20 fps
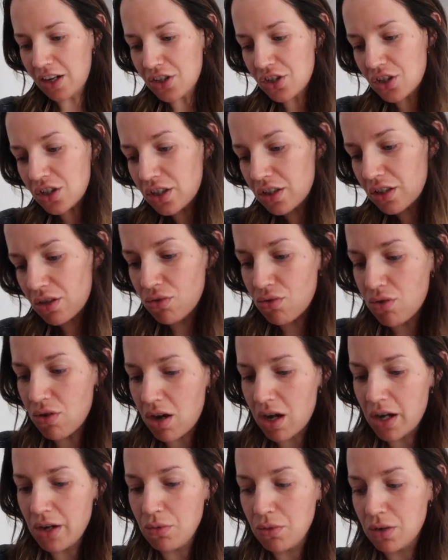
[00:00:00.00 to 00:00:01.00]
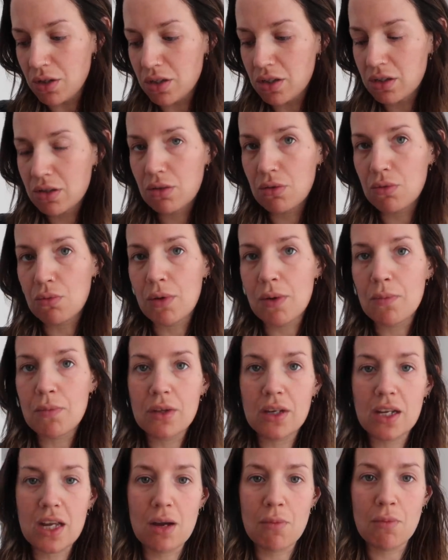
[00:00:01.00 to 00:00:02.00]
I just thought I would
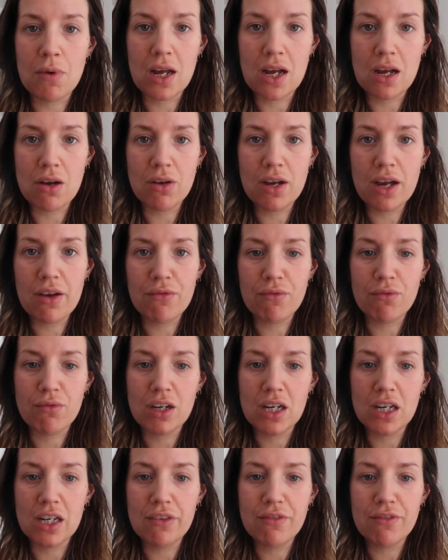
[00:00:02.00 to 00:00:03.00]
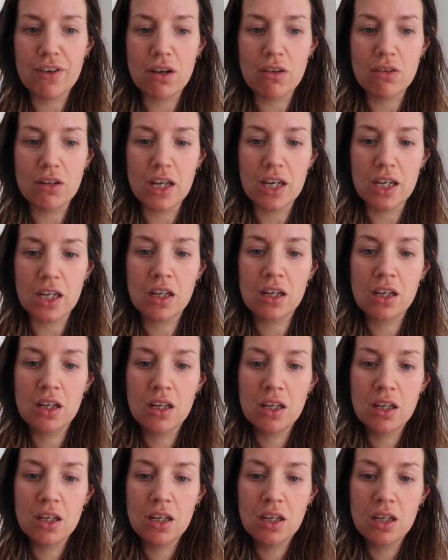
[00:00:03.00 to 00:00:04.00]
whip the camera out. I haven't really felt like
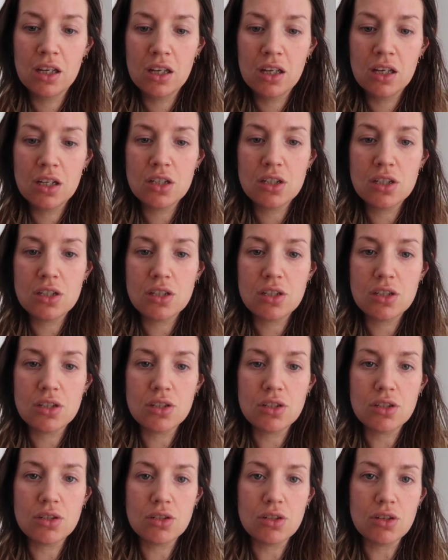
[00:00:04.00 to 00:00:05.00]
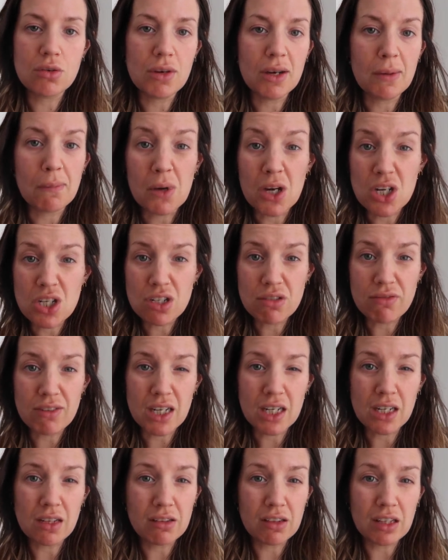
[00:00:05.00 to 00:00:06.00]
doing much of
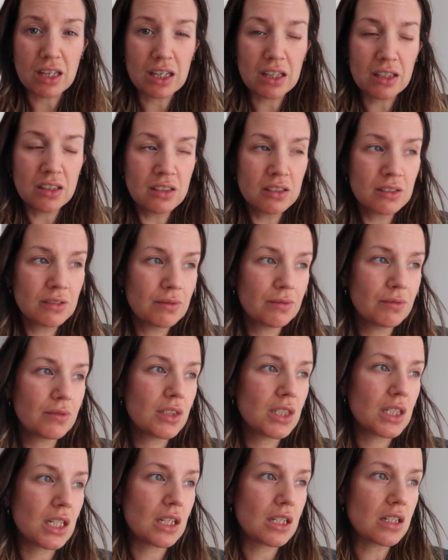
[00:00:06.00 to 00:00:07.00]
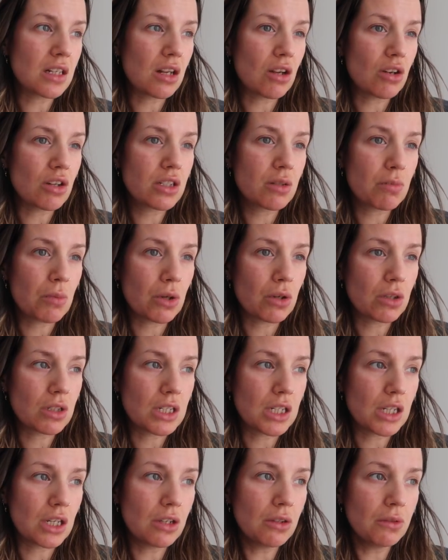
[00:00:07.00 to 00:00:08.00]
anything since I last spoke
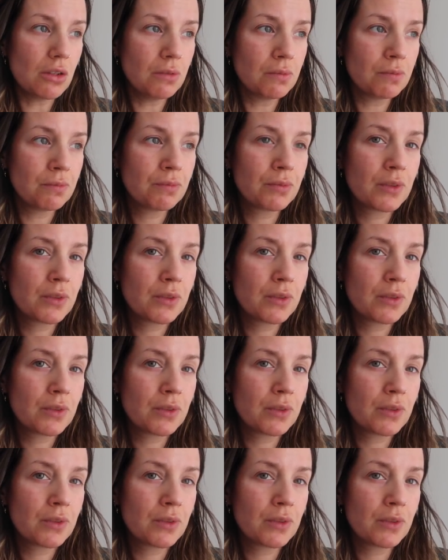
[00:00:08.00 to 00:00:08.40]
to you.